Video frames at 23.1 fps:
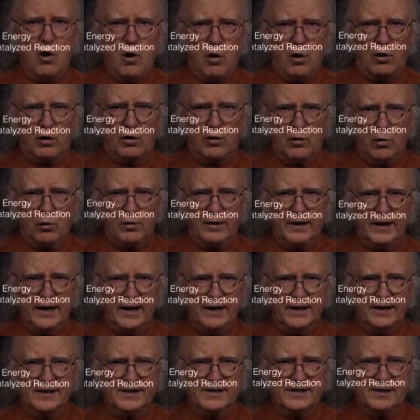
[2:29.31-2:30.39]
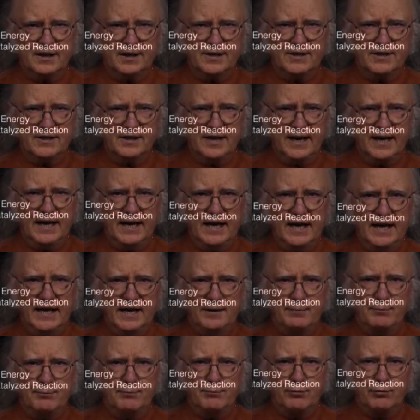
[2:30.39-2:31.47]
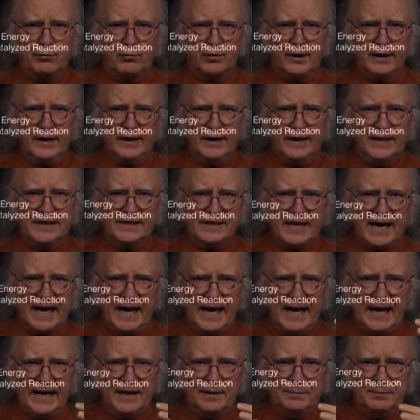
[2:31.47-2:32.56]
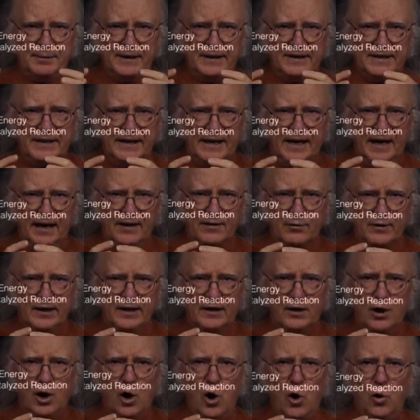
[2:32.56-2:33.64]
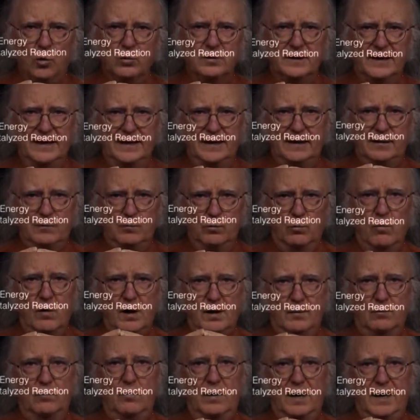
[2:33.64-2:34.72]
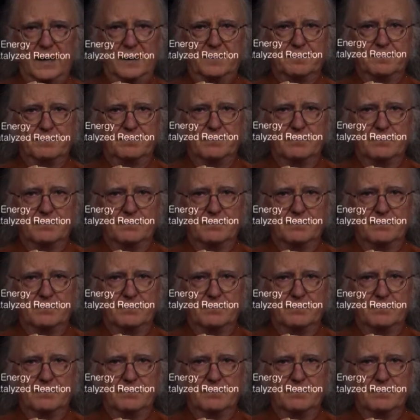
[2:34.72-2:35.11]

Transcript: are oriented such that it brings A and B together in only one way.